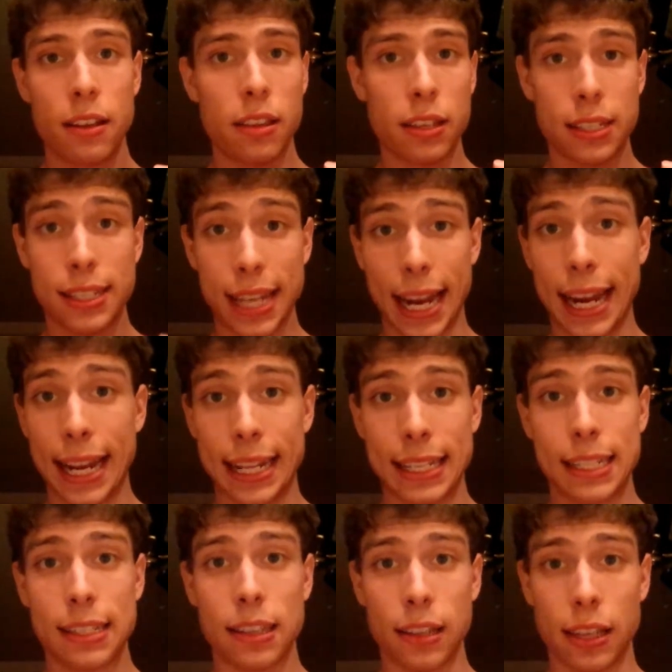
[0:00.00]
the
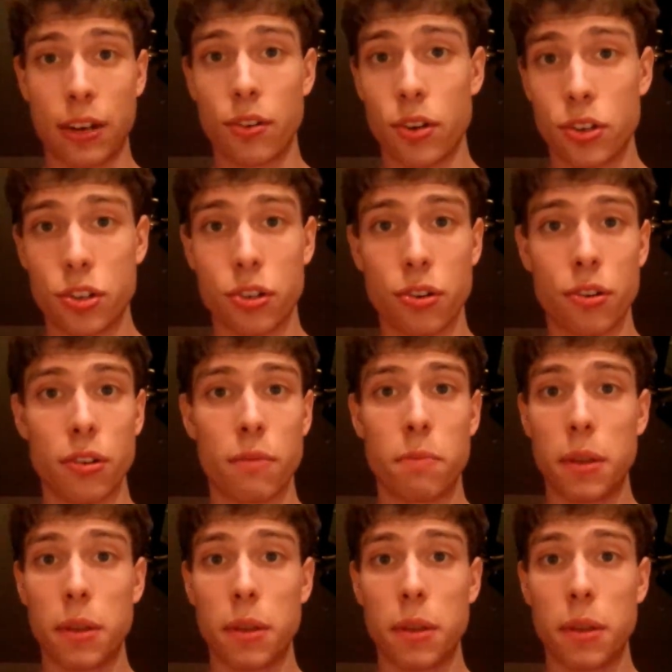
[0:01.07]
science, the literature,